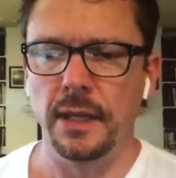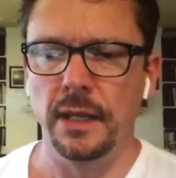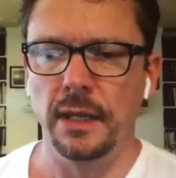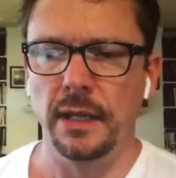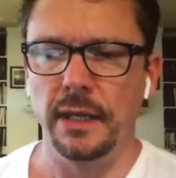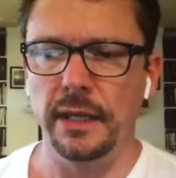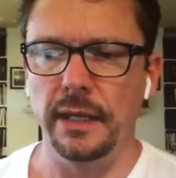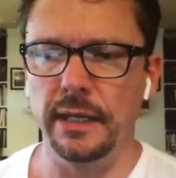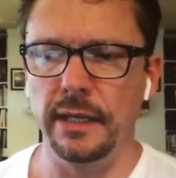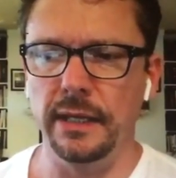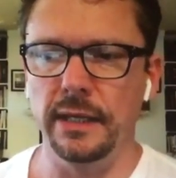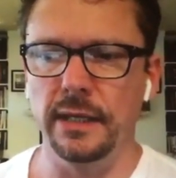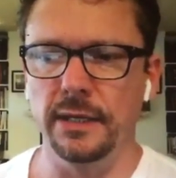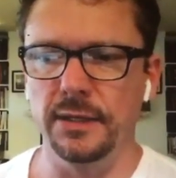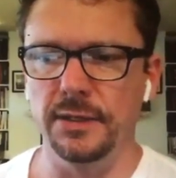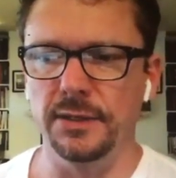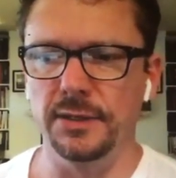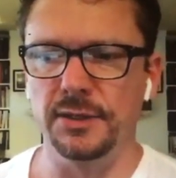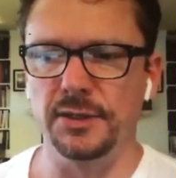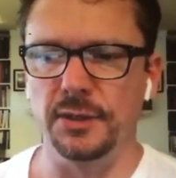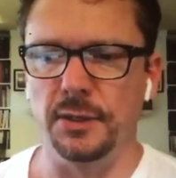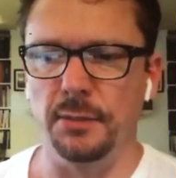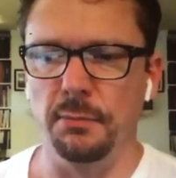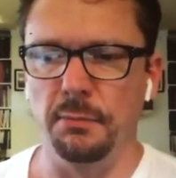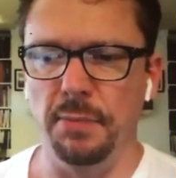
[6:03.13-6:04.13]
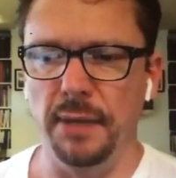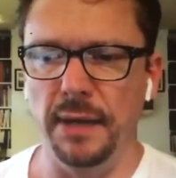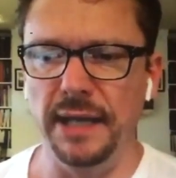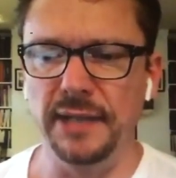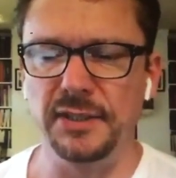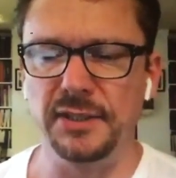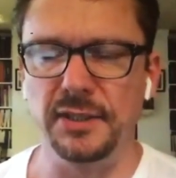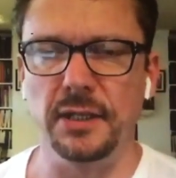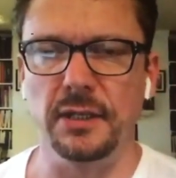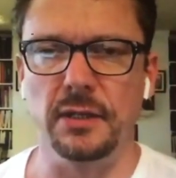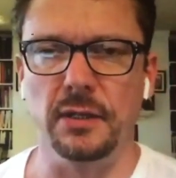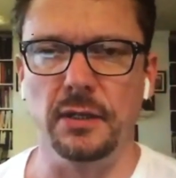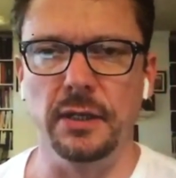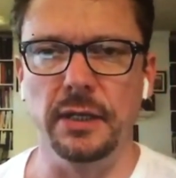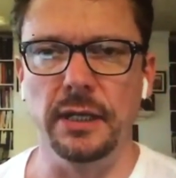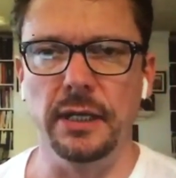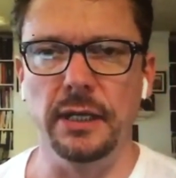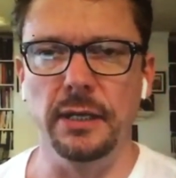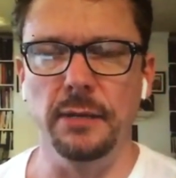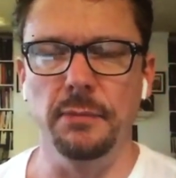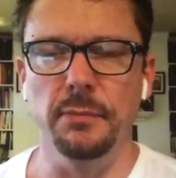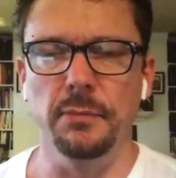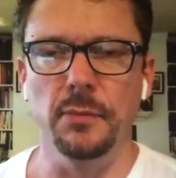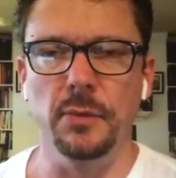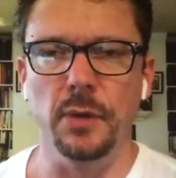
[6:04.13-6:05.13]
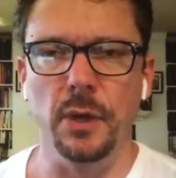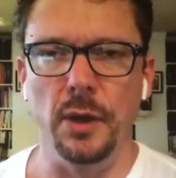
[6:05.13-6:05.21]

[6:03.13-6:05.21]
is basically